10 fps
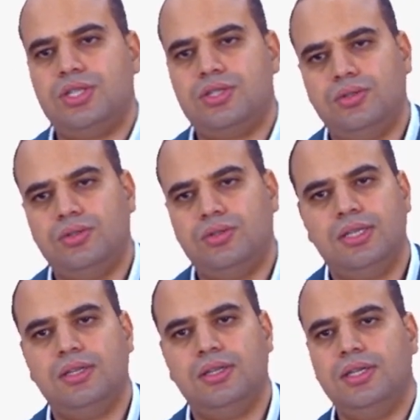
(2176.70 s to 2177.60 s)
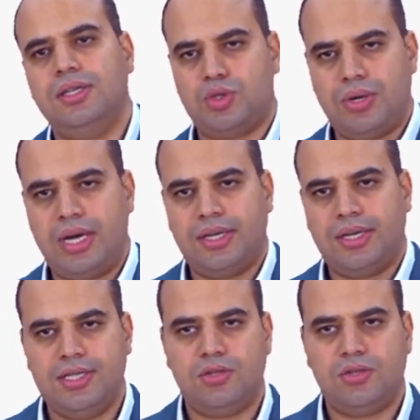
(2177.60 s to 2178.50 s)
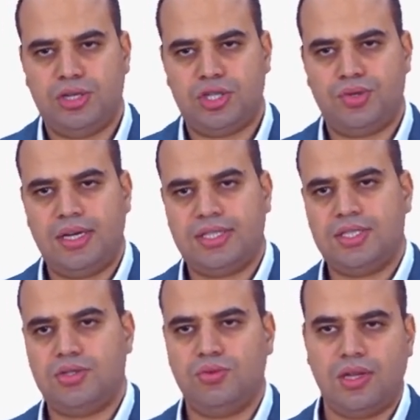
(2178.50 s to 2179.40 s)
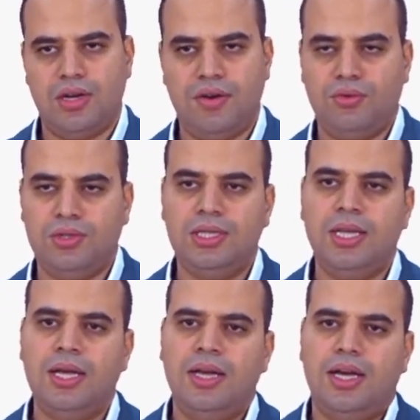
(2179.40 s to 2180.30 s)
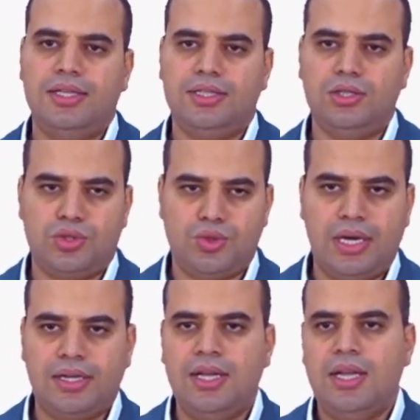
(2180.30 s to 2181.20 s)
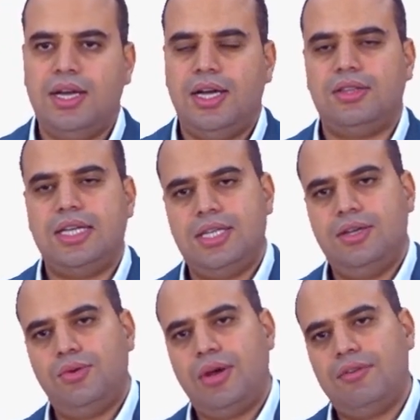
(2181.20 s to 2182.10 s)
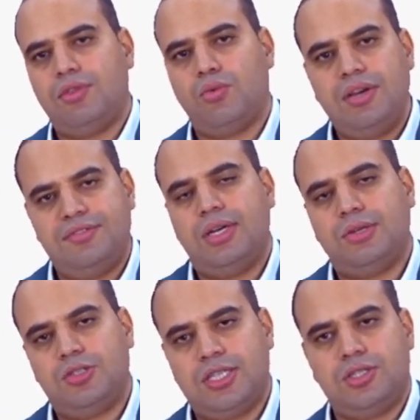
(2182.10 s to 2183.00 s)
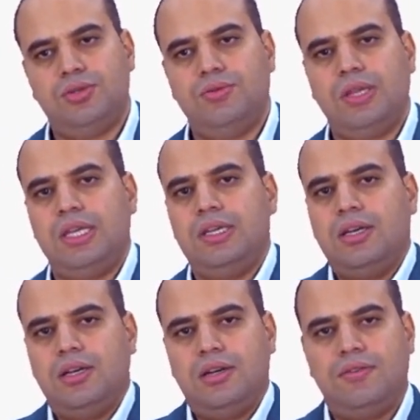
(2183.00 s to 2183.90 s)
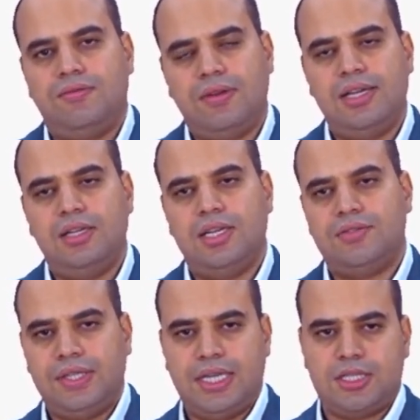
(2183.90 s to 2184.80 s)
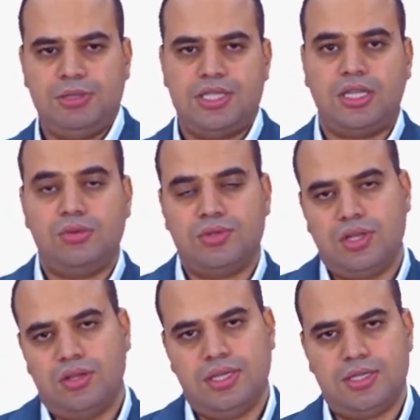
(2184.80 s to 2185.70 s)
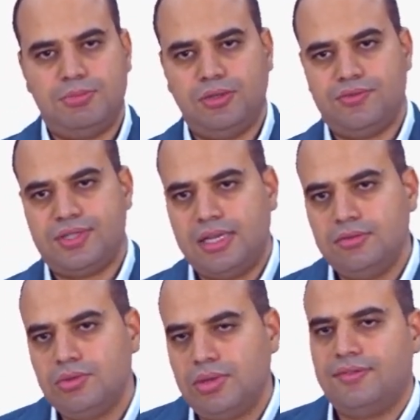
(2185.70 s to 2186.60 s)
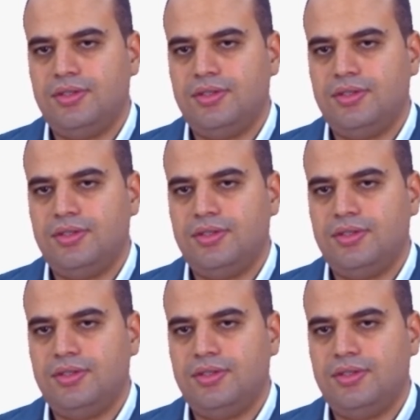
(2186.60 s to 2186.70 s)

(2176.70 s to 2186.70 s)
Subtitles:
is called induced drag, right? So the pressure drag has to do with airfoil and induced drag. And lastly, here we have the wave drag, which has to do with the flying at very high speeds close to the speed of sound. We have